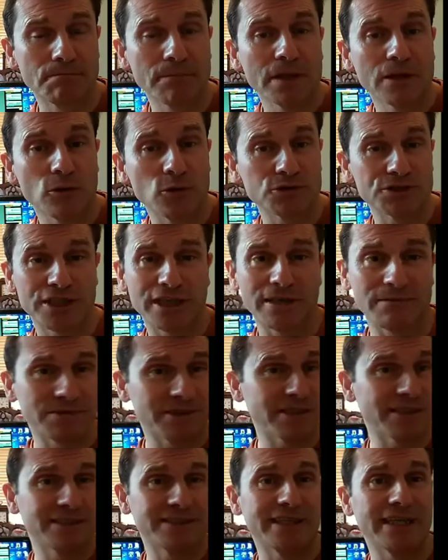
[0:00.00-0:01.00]
Also keeps
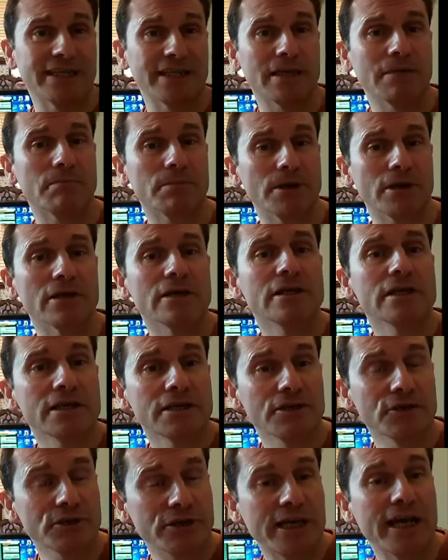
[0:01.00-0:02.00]
it steady, but
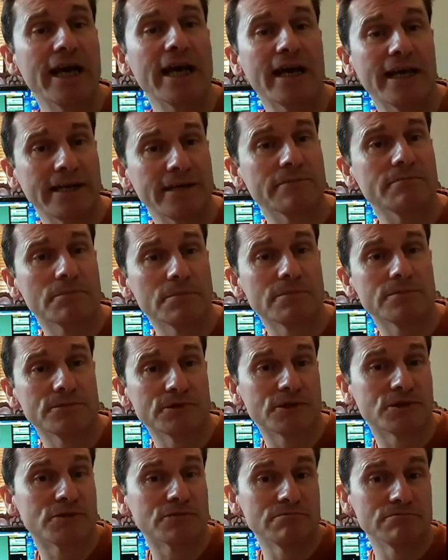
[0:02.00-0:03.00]
you can
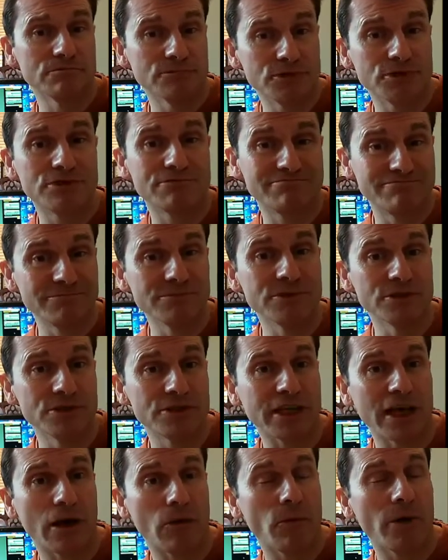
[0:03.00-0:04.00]

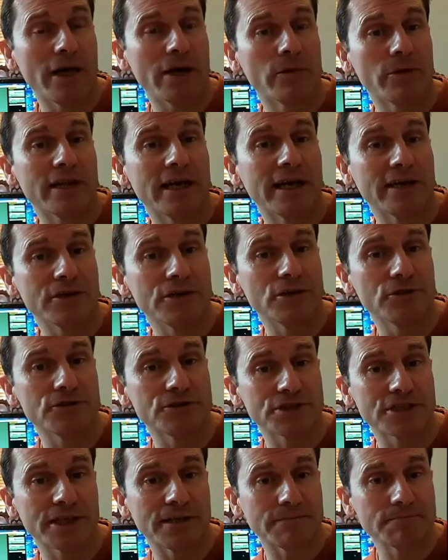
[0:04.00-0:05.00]
get away without
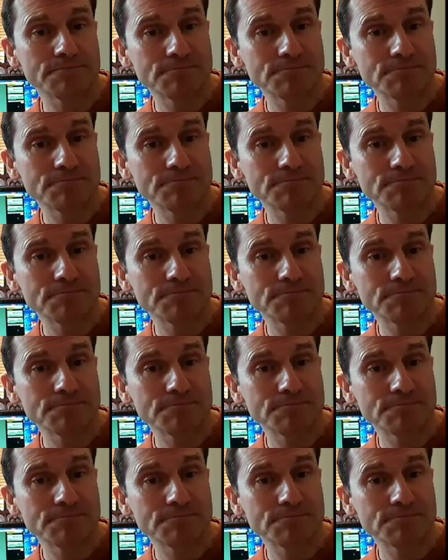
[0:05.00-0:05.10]
using it.